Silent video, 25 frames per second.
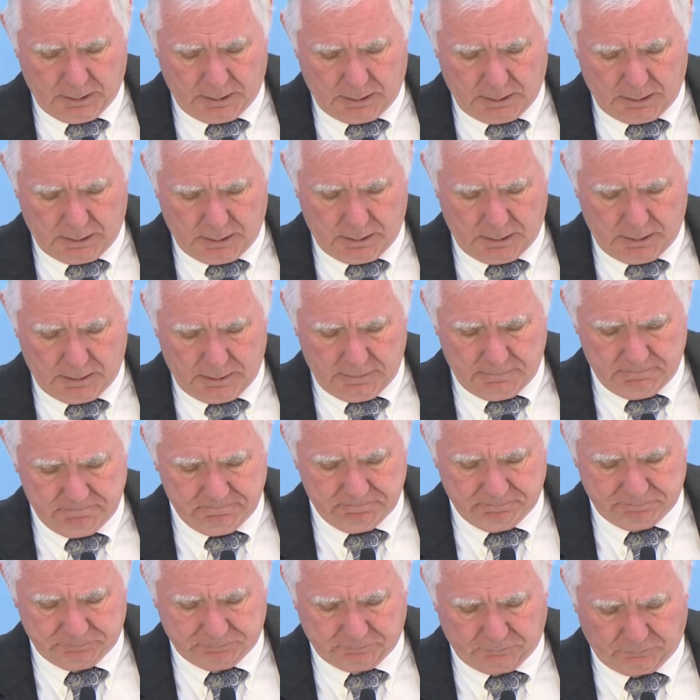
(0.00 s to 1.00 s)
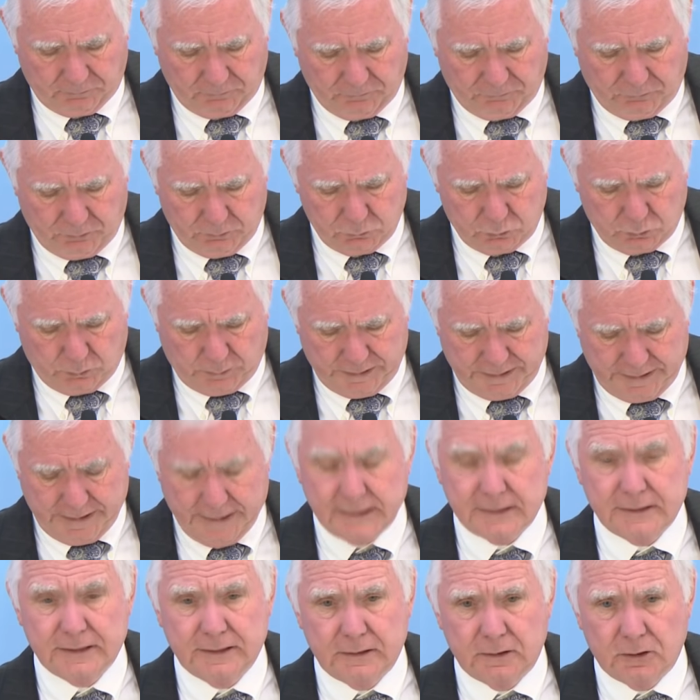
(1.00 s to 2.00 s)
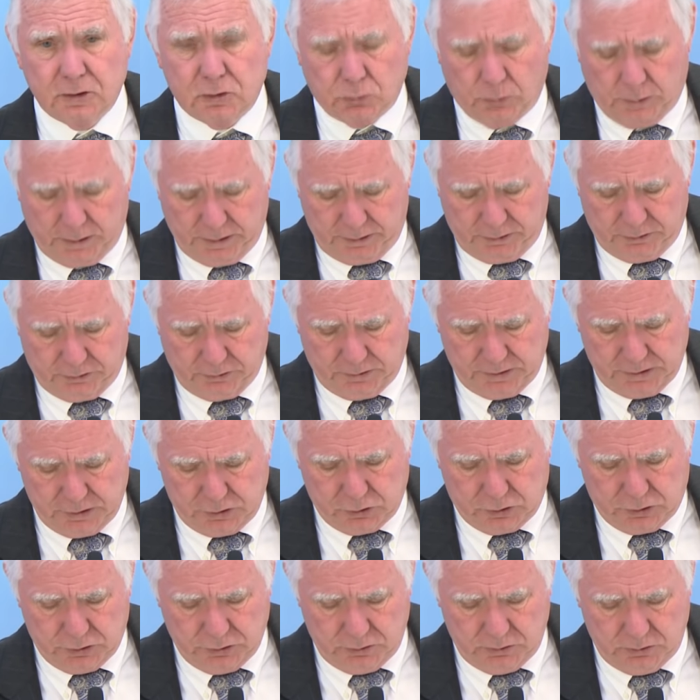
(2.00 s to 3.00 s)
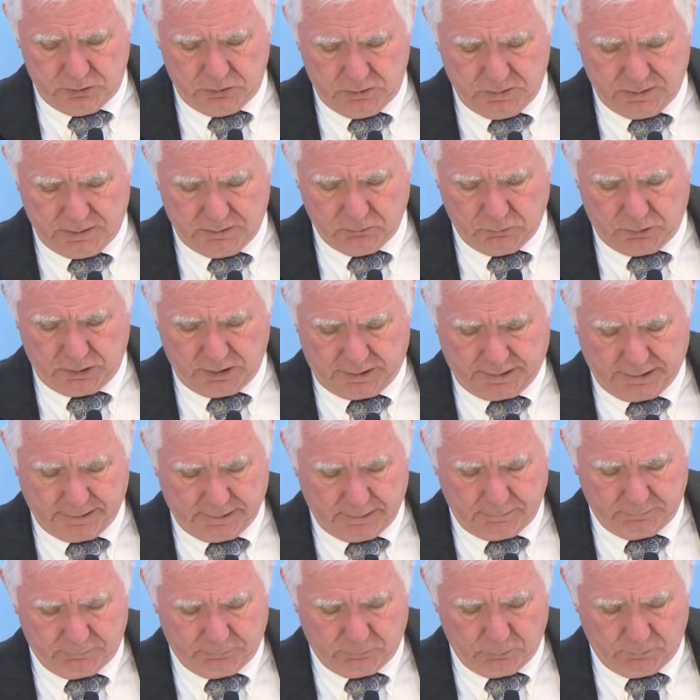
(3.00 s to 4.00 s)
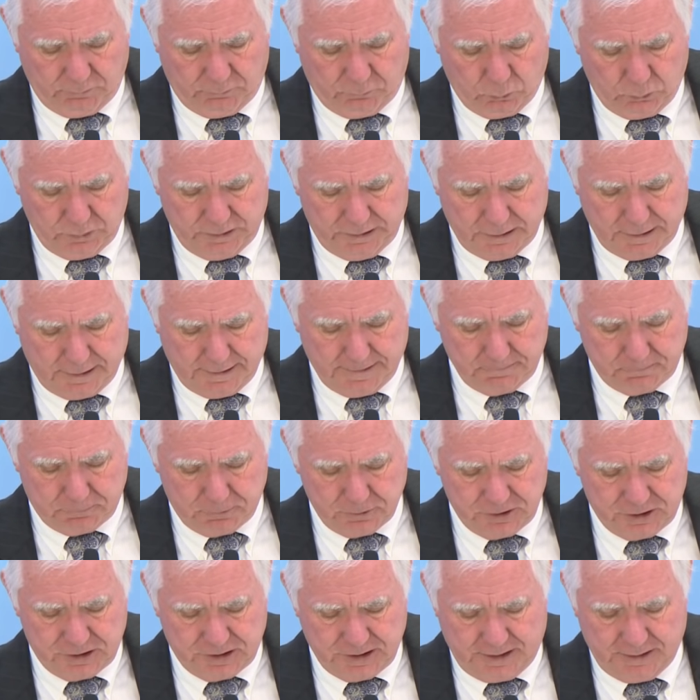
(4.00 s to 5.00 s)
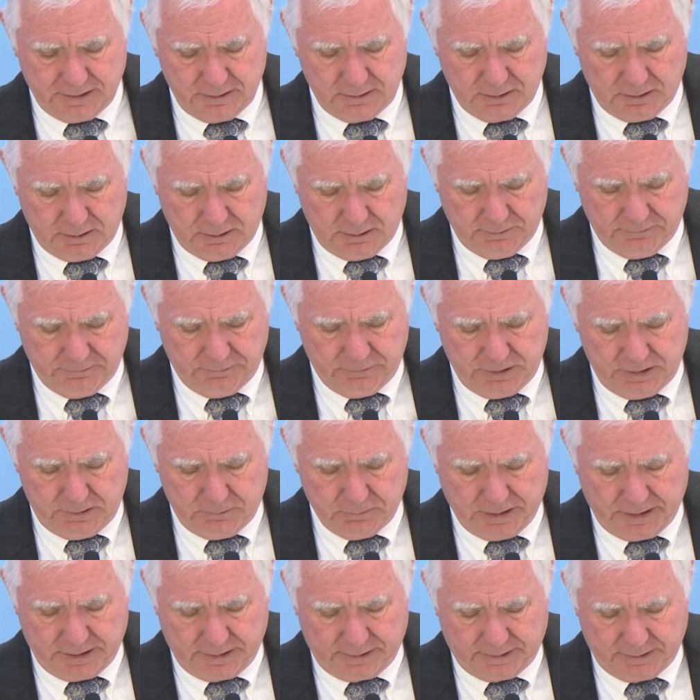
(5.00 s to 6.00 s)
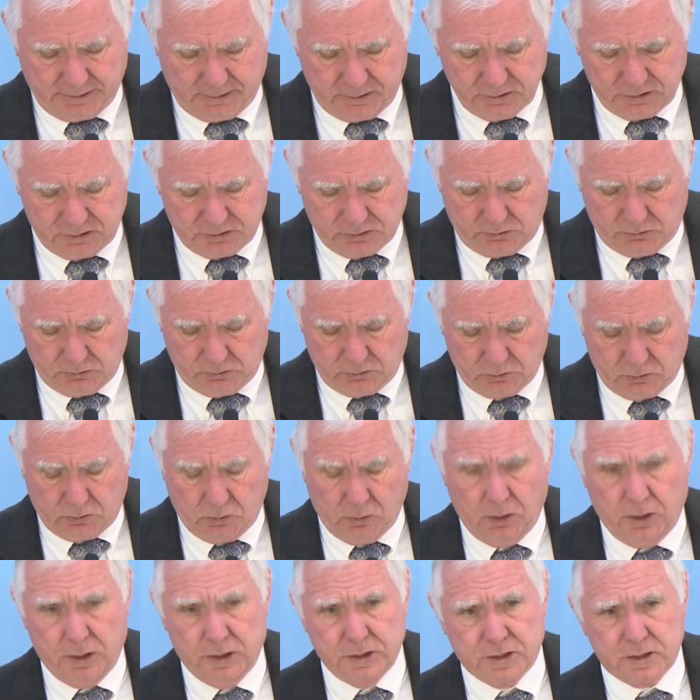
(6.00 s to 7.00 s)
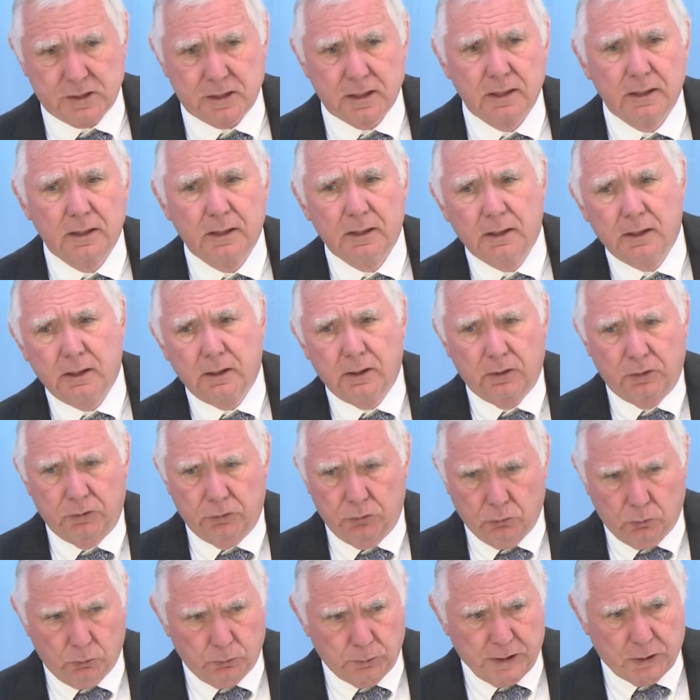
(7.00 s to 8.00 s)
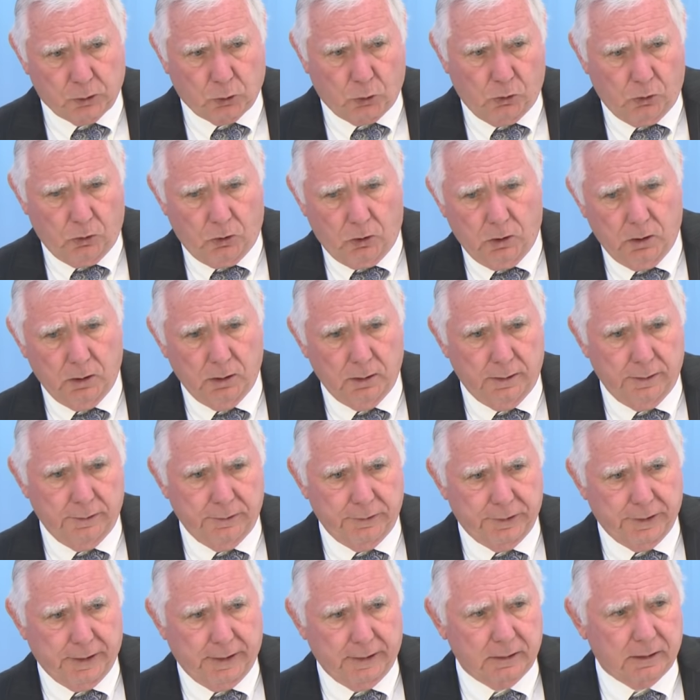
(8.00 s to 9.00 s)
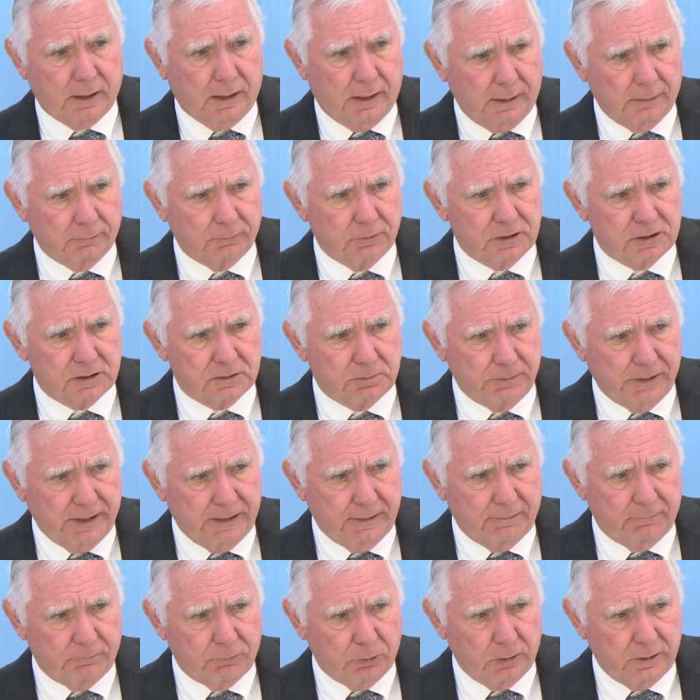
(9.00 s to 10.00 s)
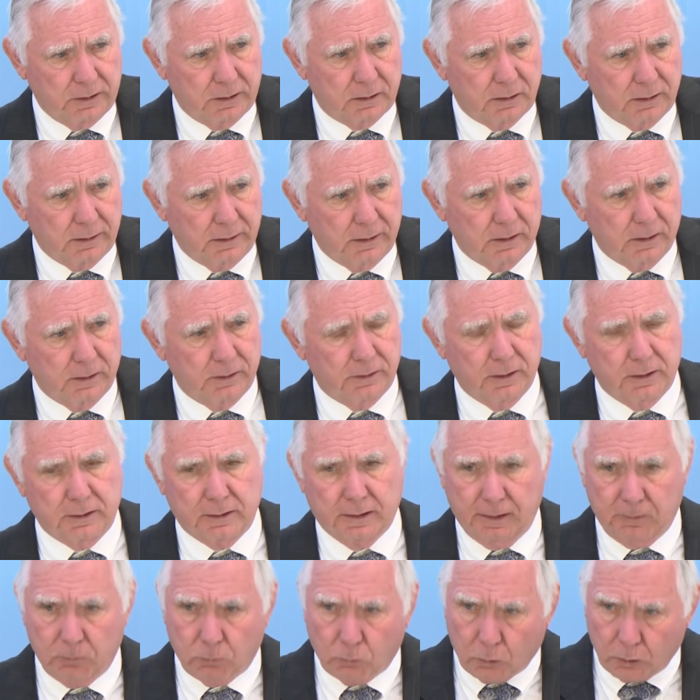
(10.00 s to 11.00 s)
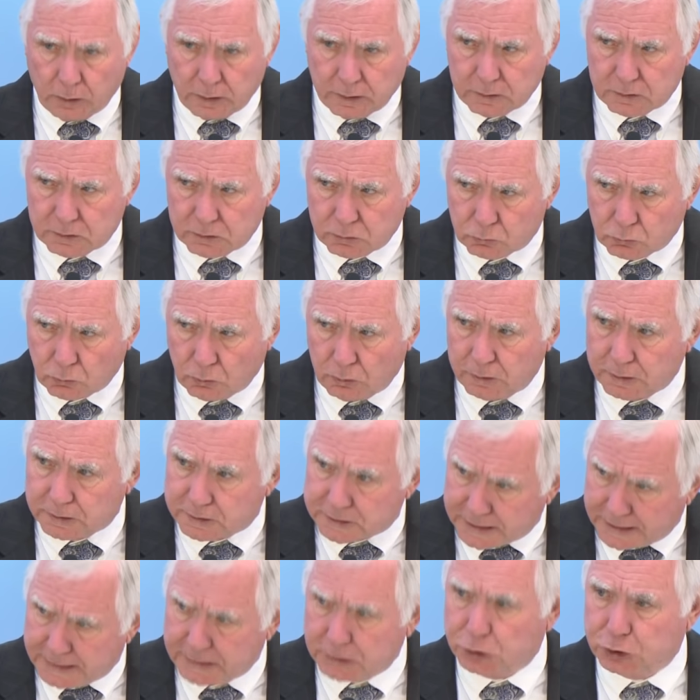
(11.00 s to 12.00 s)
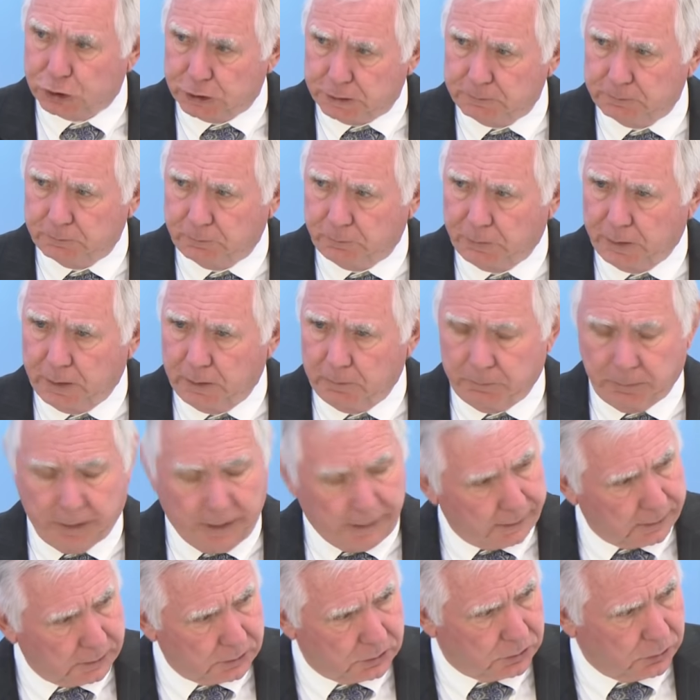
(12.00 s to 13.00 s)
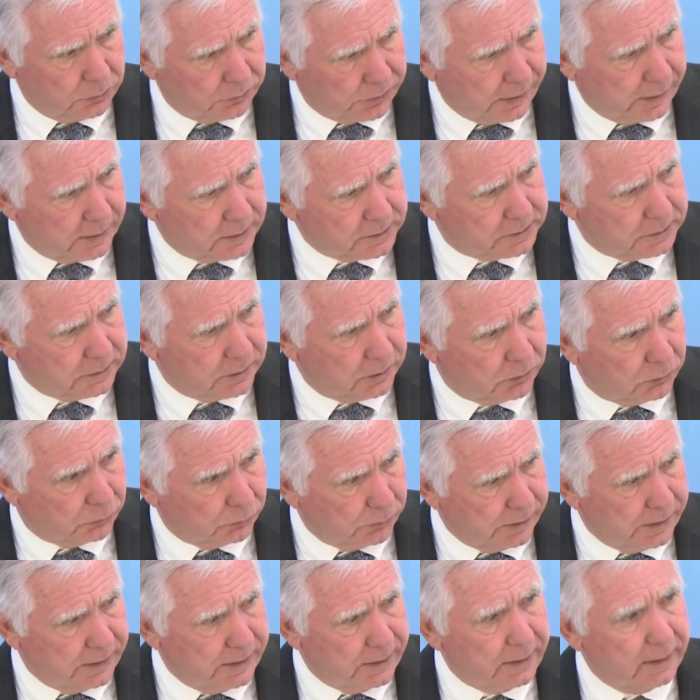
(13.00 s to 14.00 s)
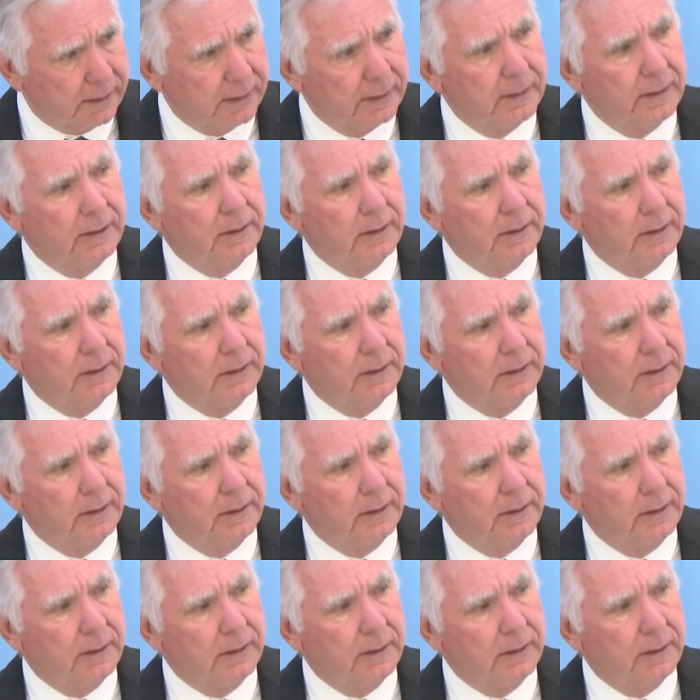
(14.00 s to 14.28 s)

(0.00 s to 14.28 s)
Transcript: from 2018 to 2032 and would account for 49% of the Medicare's total cost. You'll recall that Congress made it very clear that they wanted to draw attention back in 2003